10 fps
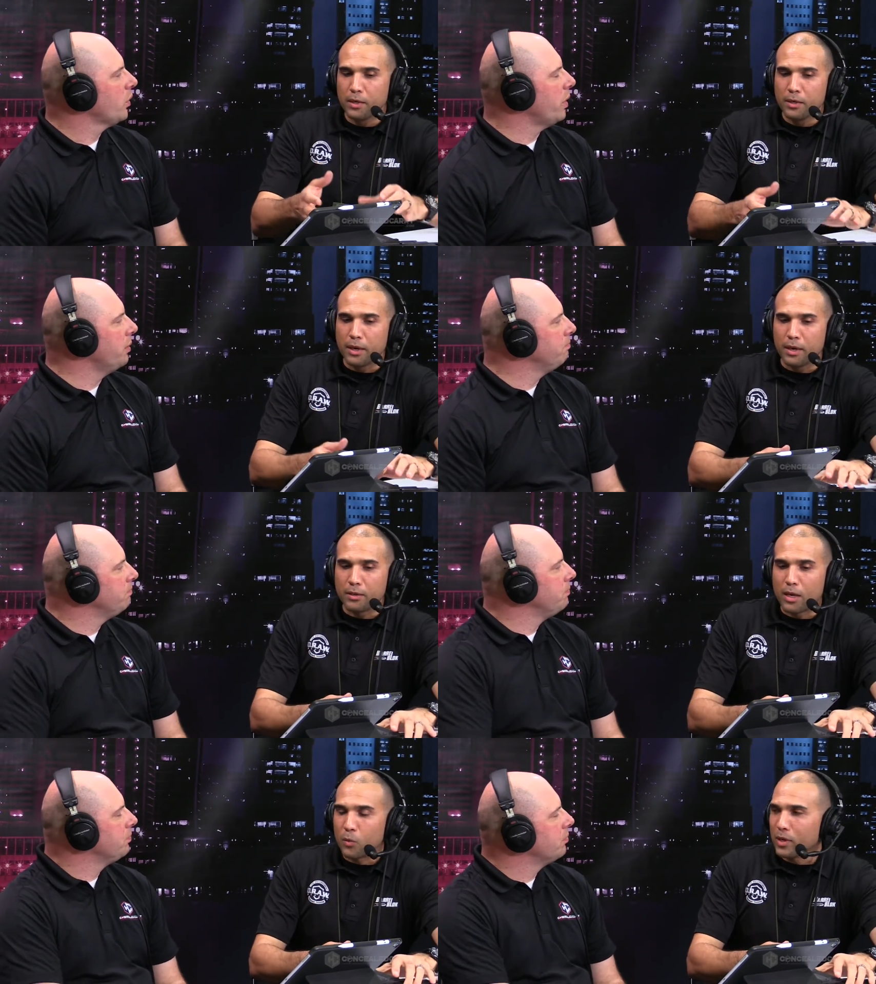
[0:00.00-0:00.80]
Speaker 1: Right.
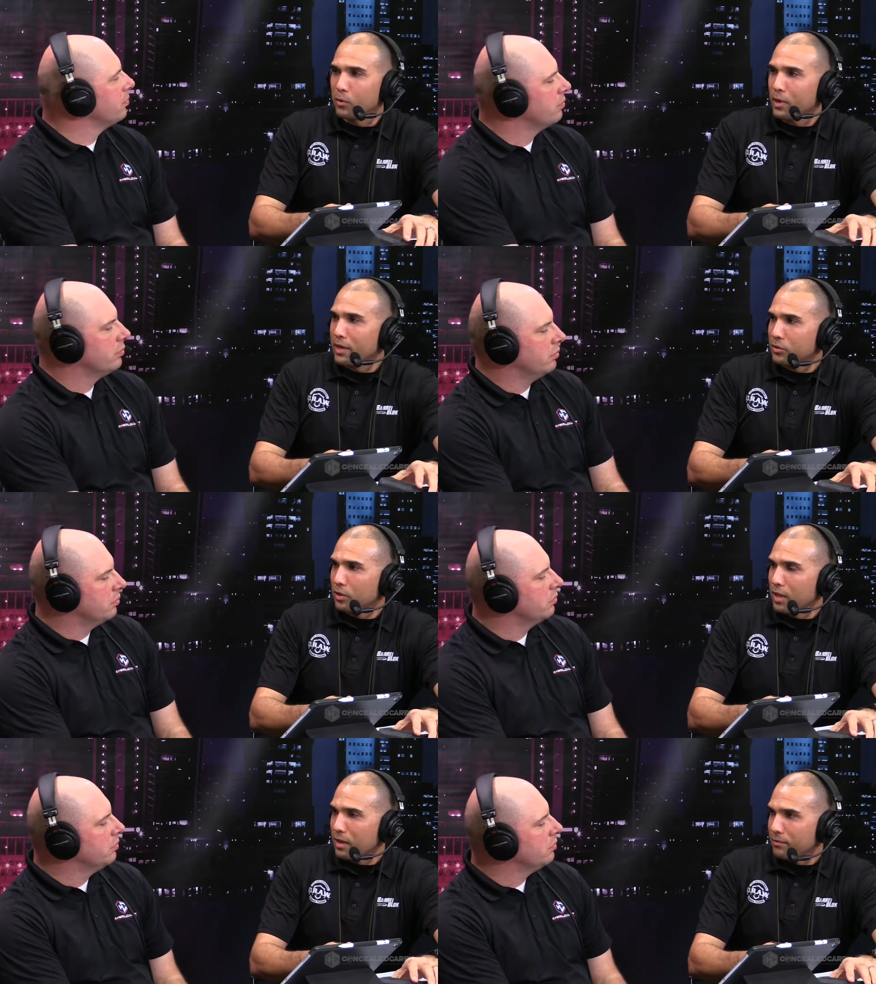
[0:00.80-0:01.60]
Uh, now we
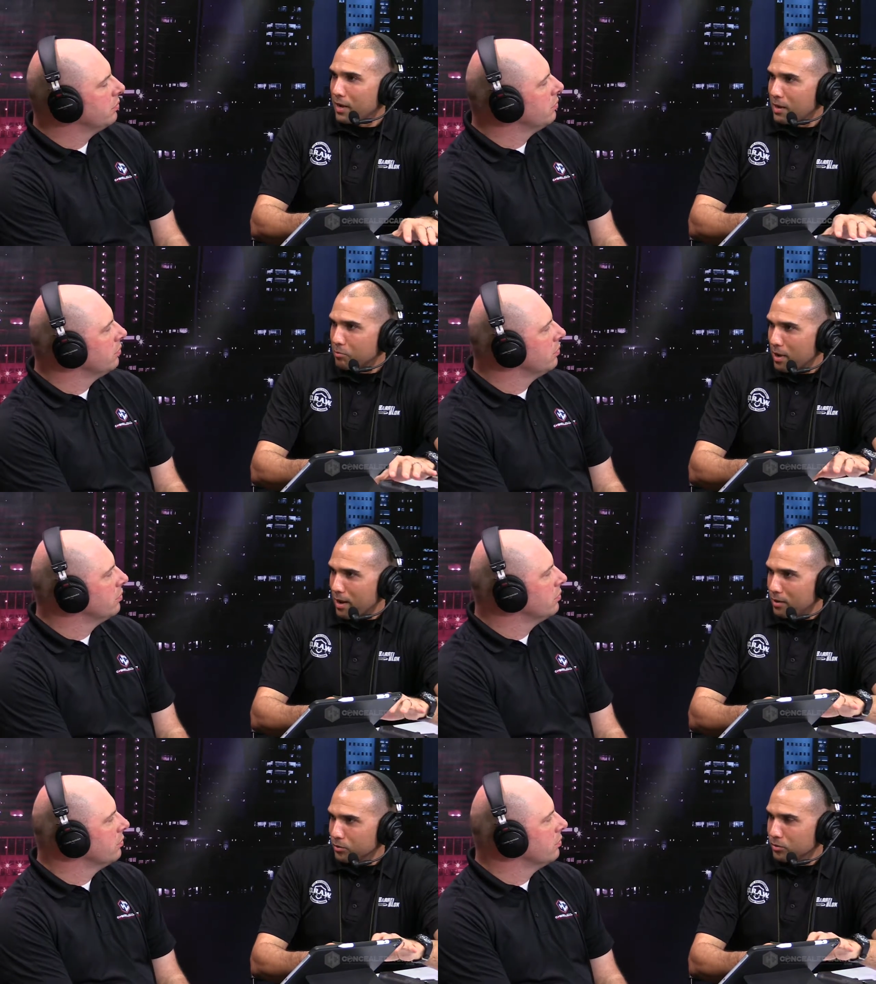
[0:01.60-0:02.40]
raised a lot of
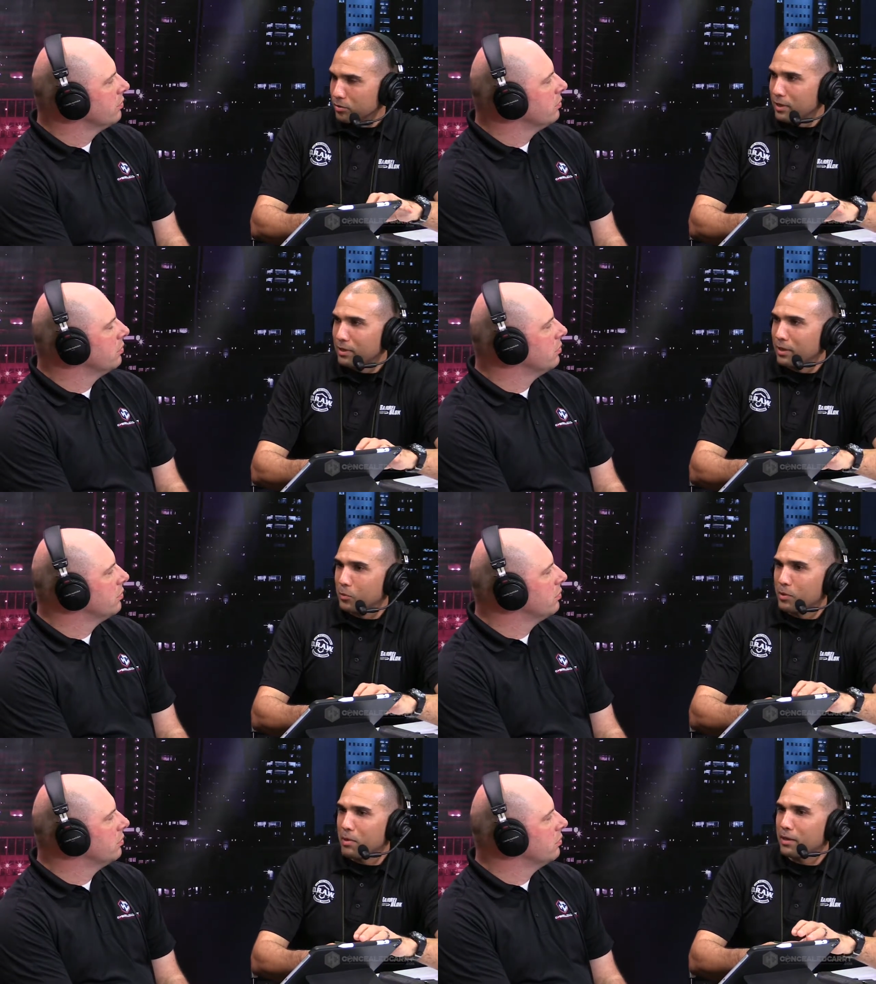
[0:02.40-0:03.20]
eyebrows, and,
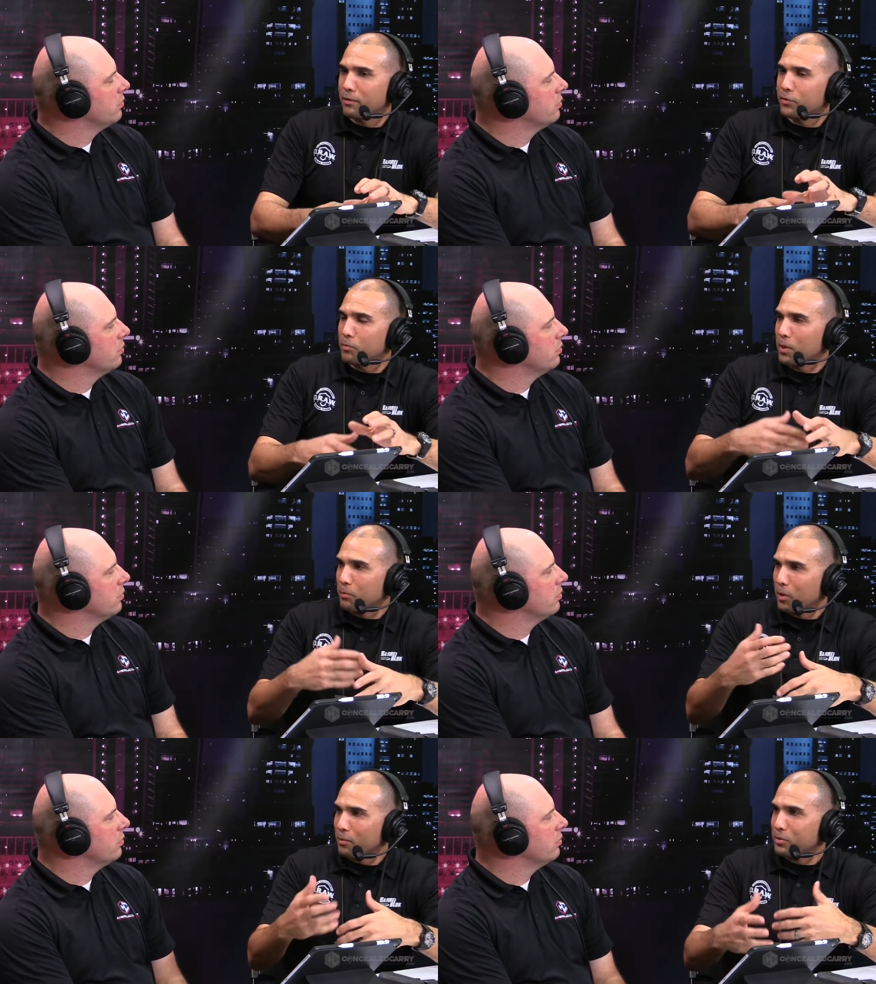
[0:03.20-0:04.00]
and we made a few
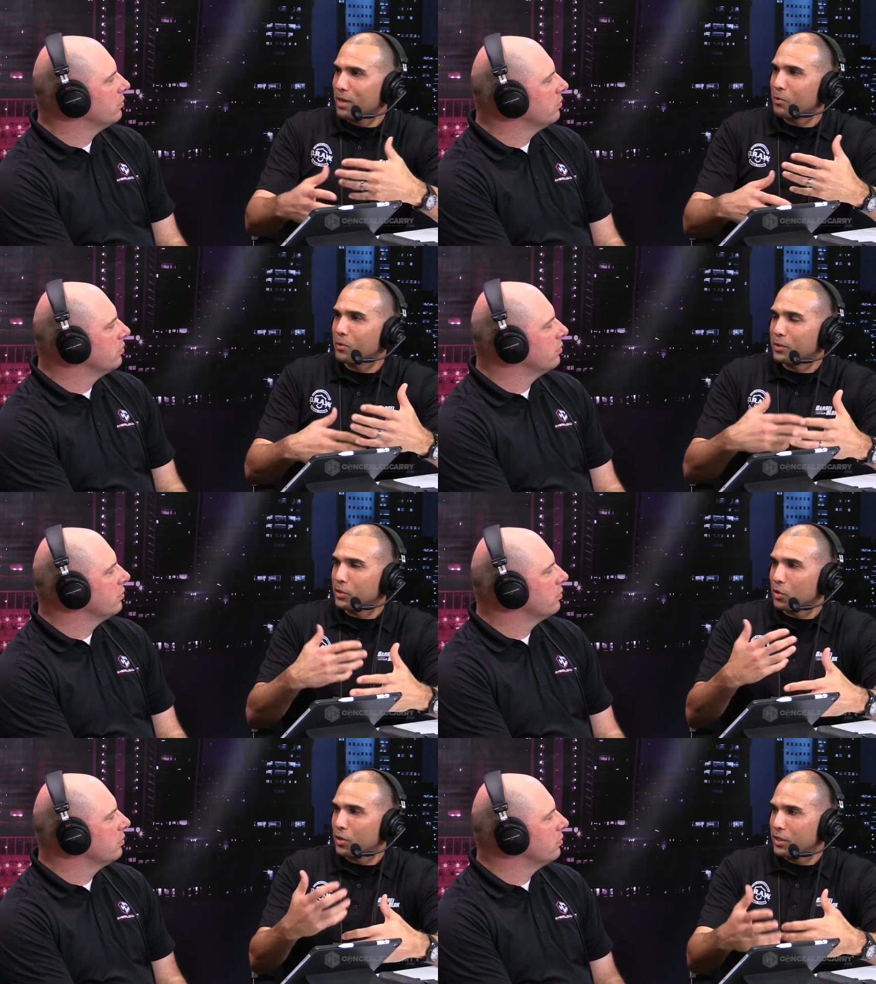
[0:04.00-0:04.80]
people upset when we
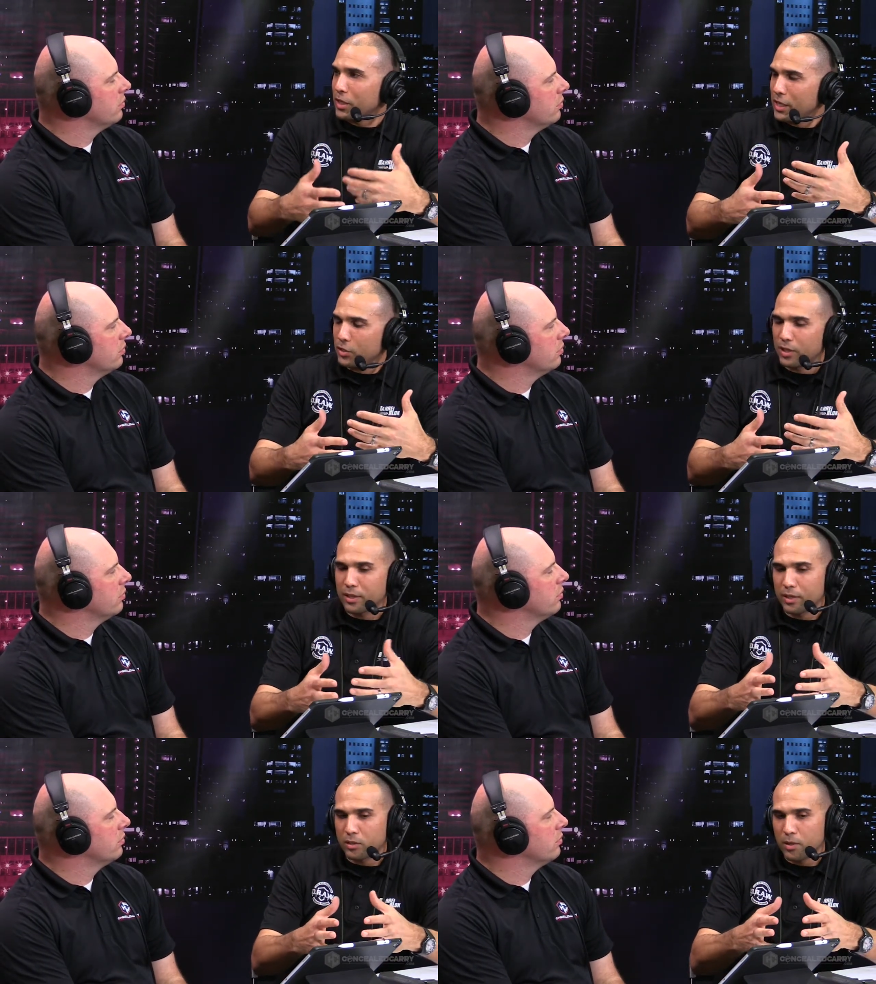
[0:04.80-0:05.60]
started teaching
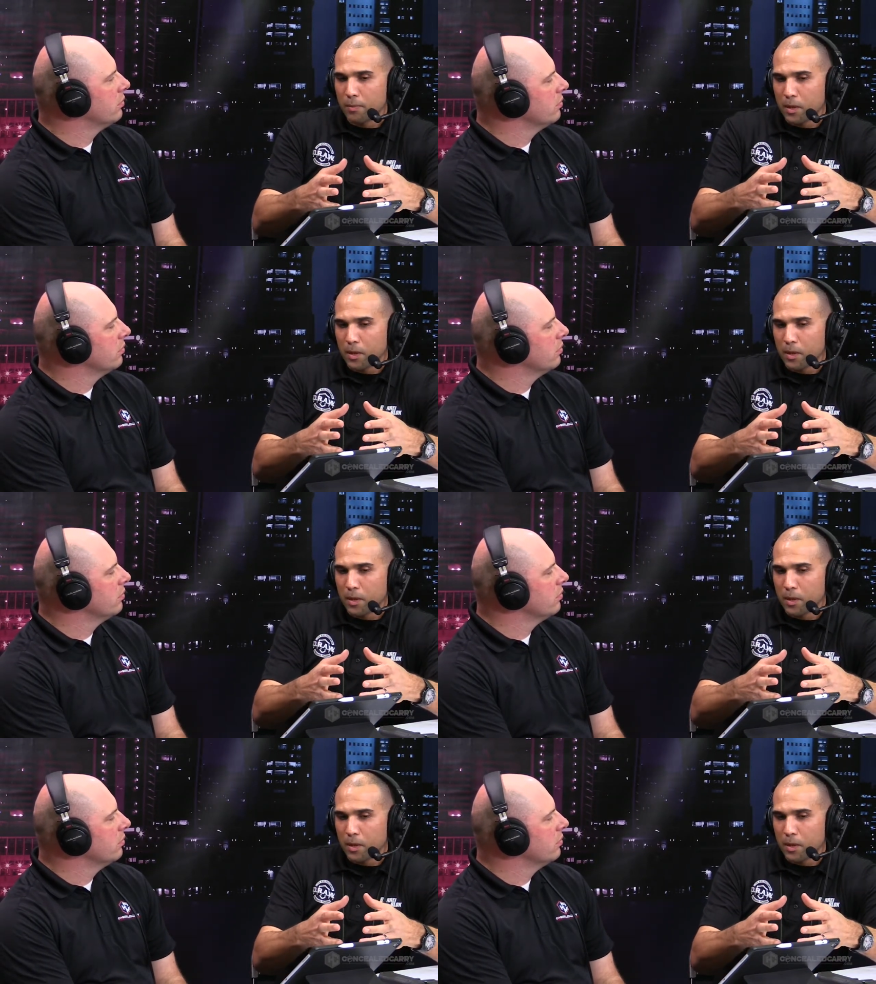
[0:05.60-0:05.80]
this.